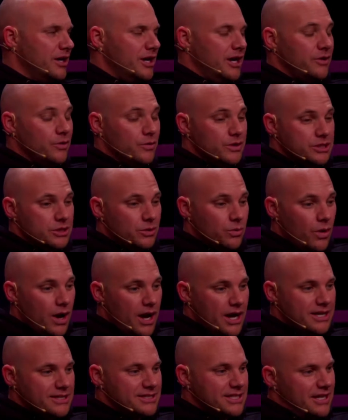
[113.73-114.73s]
And the reason
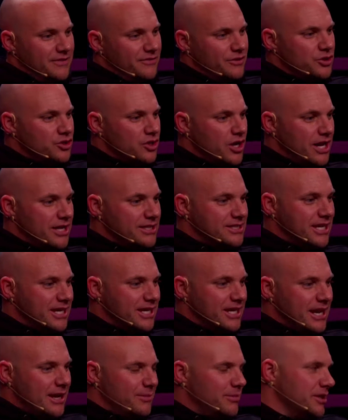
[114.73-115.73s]
why is that if you try to take
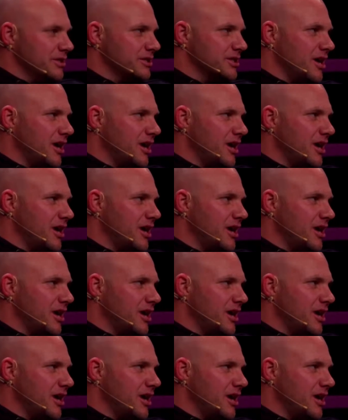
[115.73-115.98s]
an ambulance